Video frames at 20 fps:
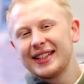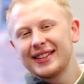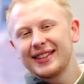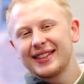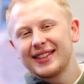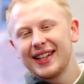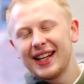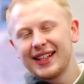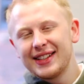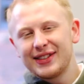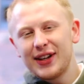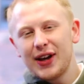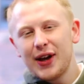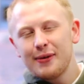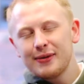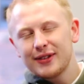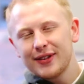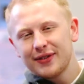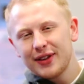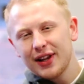In
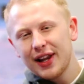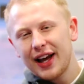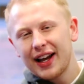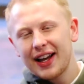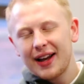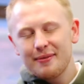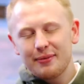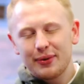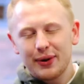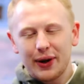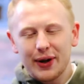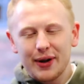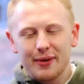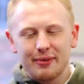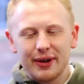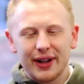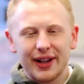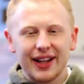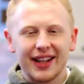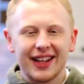terms of the
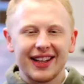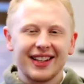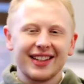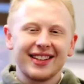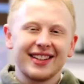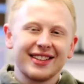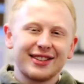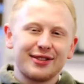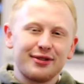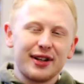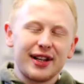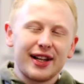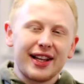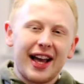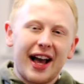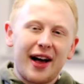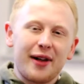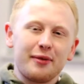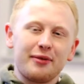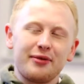employability, it's really
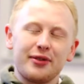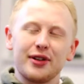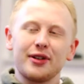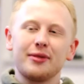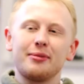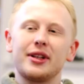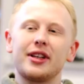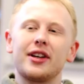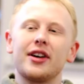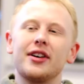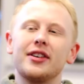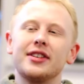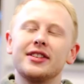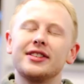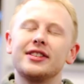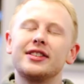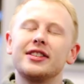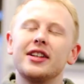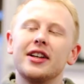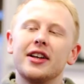helpful
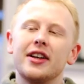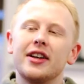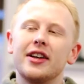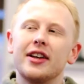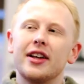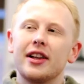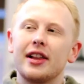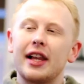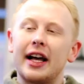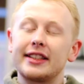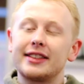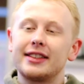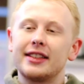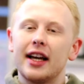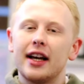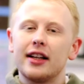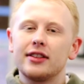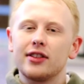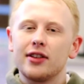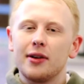because last
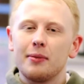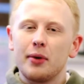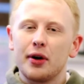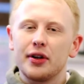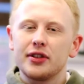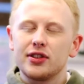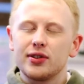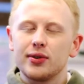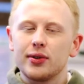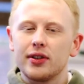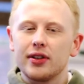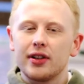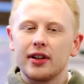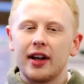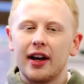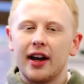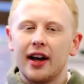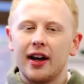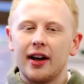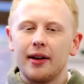year I did a module,
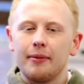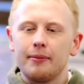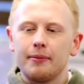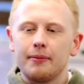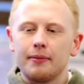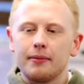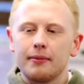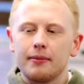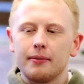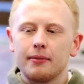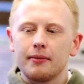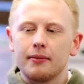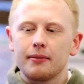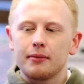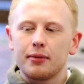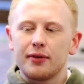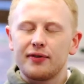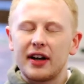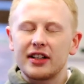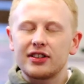
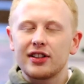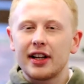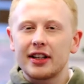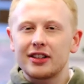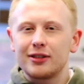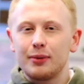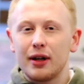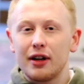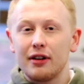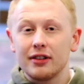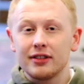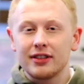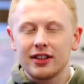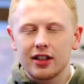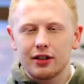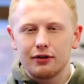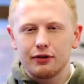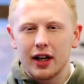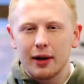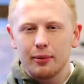professional experience and
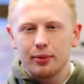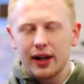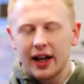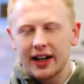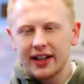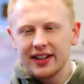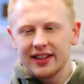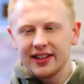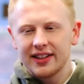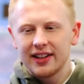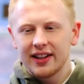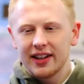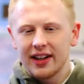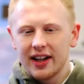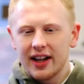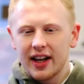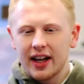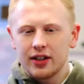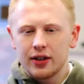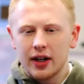career planning,
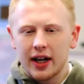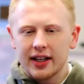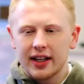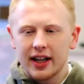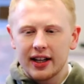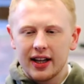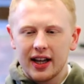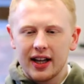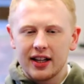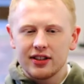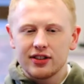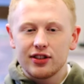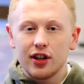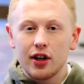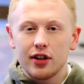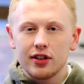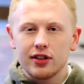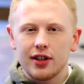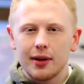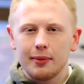and yet I get an
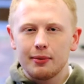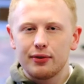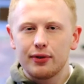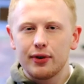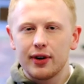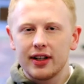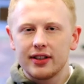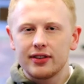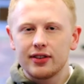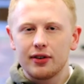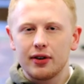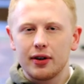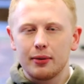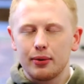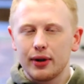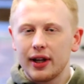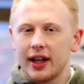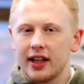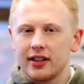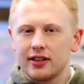internship for it or a
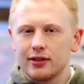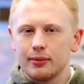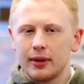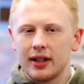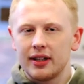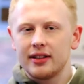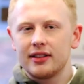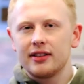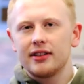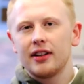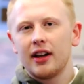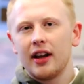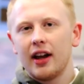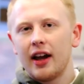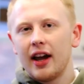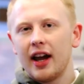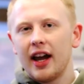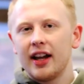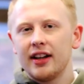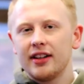placement,
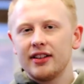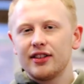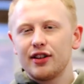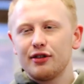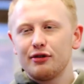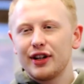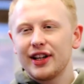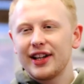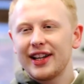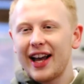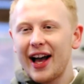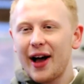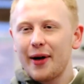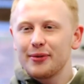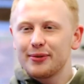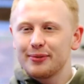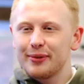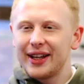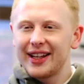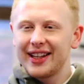and they really
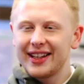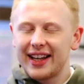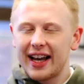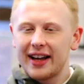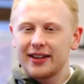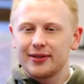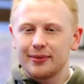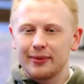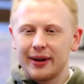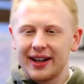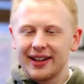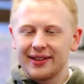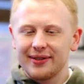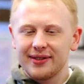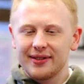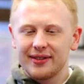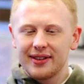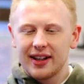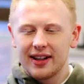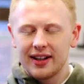helped me get mine
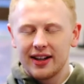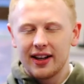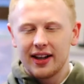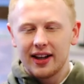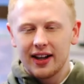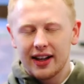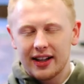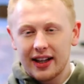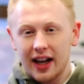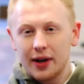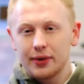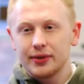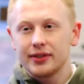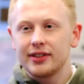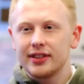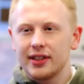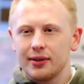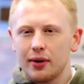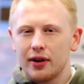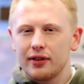in an
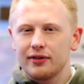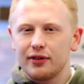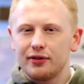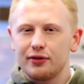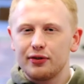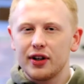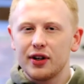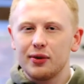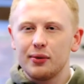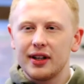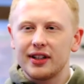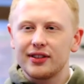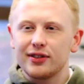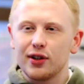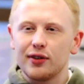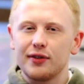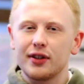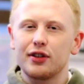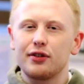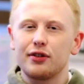accountancy one for 3 weeks over